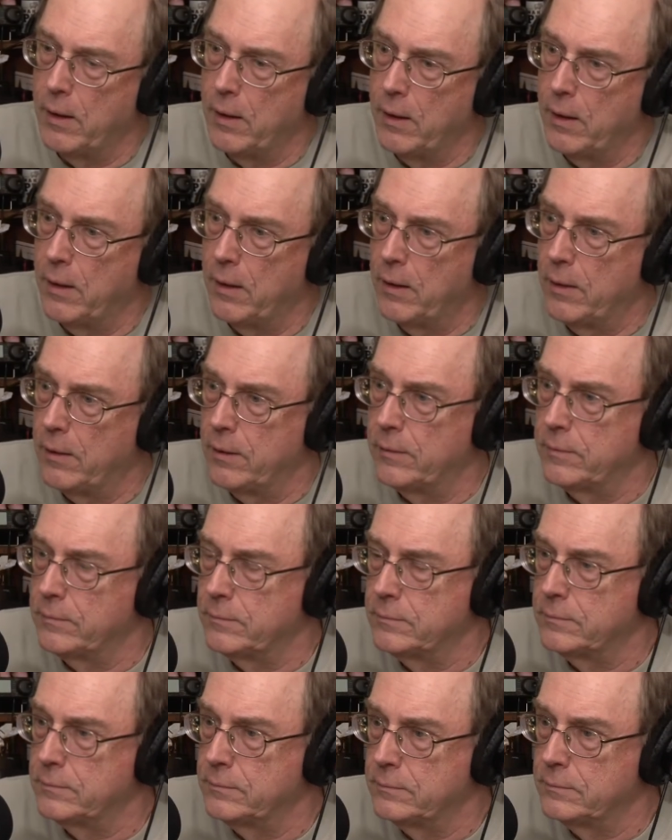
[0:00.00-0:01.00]

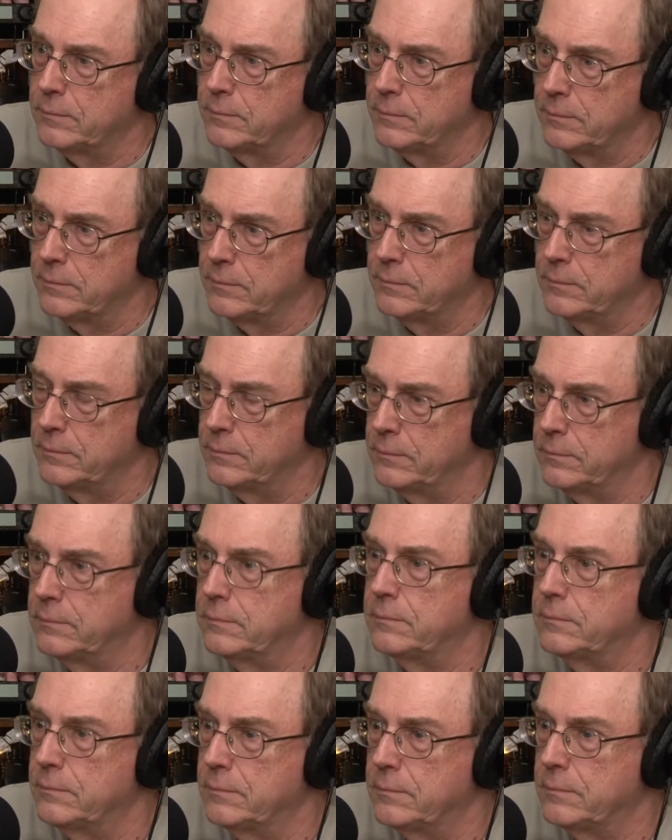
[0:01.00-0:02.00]

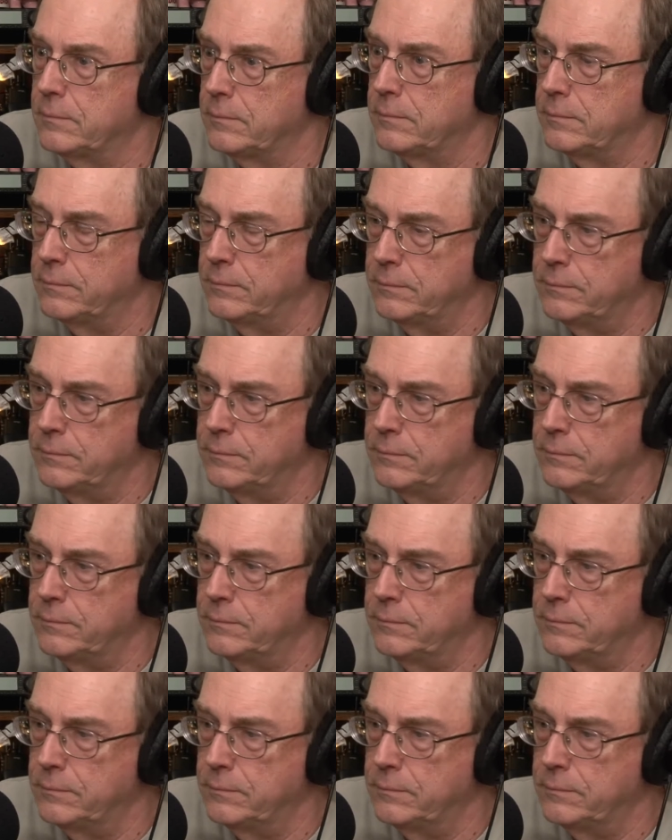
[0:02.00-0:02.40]
(not speaking)